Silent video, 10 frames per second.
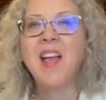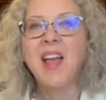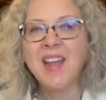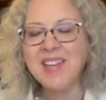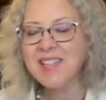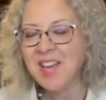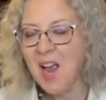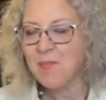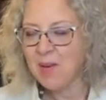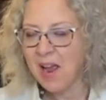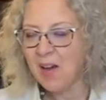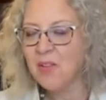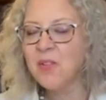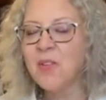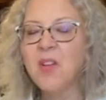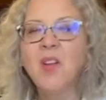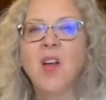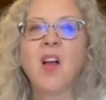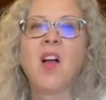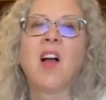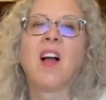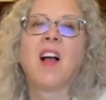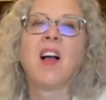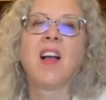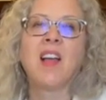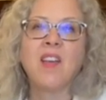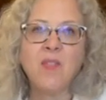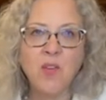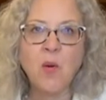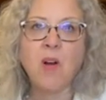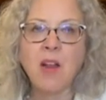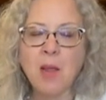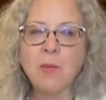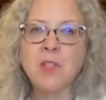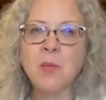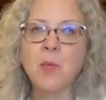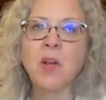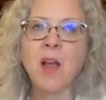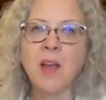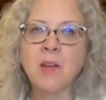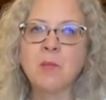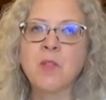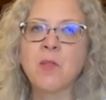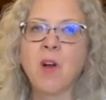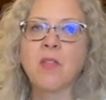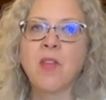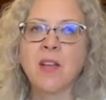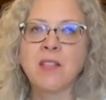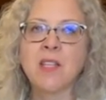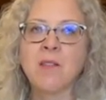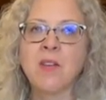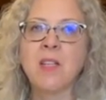Anytime now, If you are able to bring items for our Thanksgiving